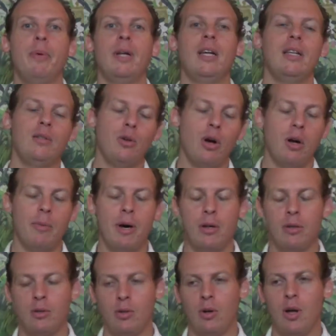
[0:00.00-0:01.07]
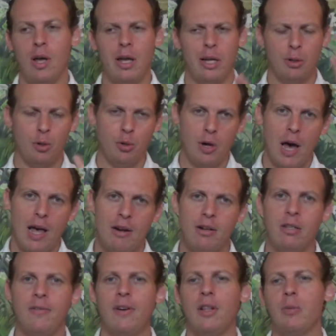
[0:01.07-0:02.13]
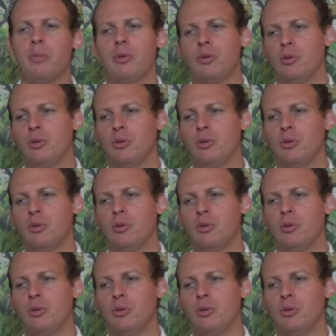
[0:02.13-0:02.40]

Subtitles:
but I talk about should you hire a developer,